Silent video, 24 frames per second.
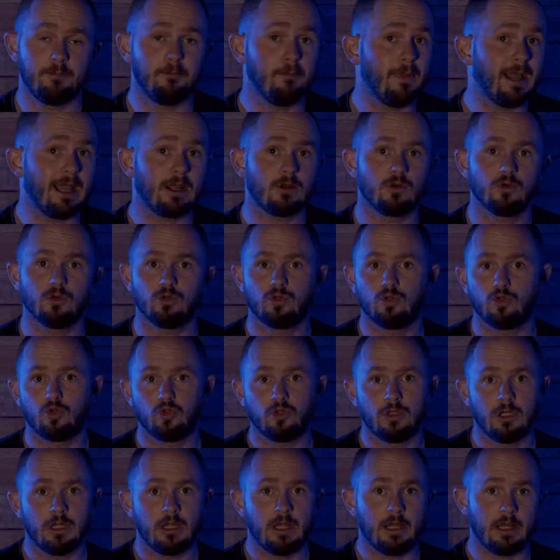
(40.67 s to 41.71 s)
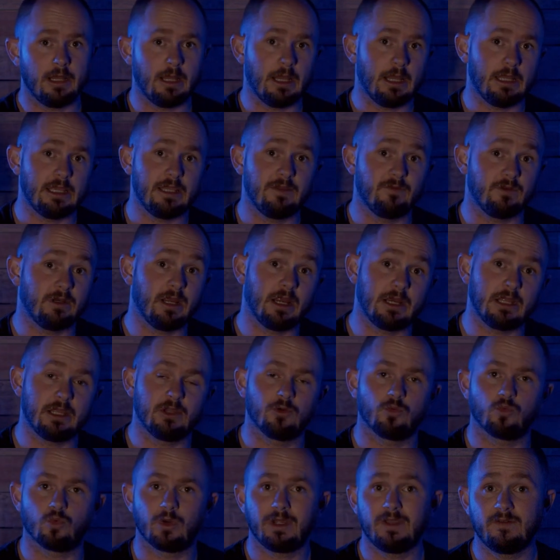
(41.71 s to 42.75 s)
mackerel, even any
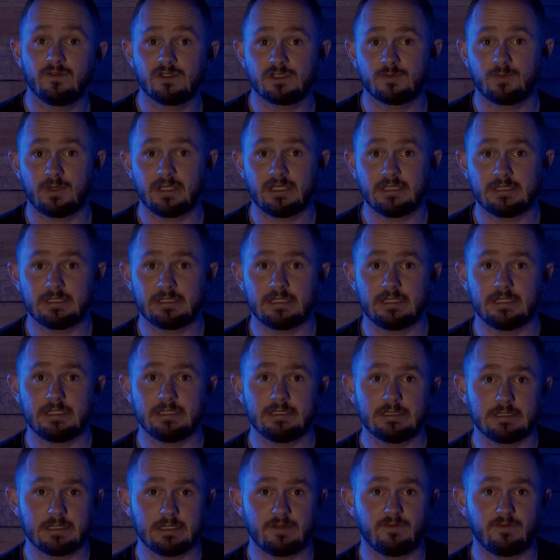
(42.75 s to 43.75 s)
reef species.